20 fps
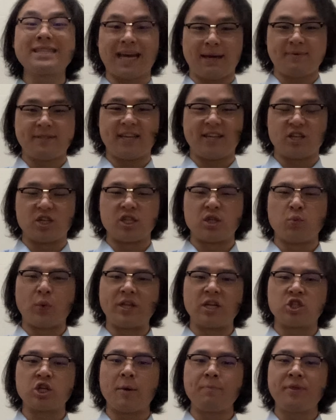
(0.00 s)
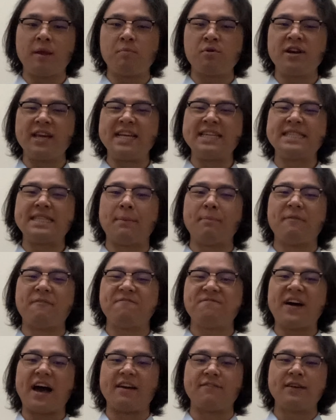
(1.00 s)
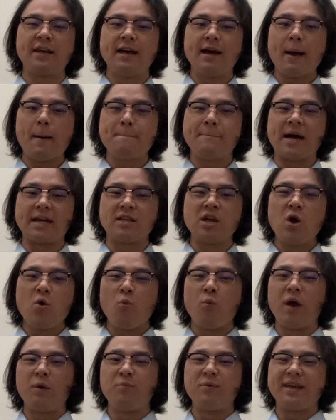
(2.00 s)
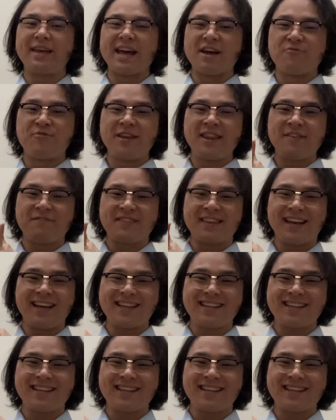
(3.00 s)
time signatures when the top number is number 5. But when we get rid of the...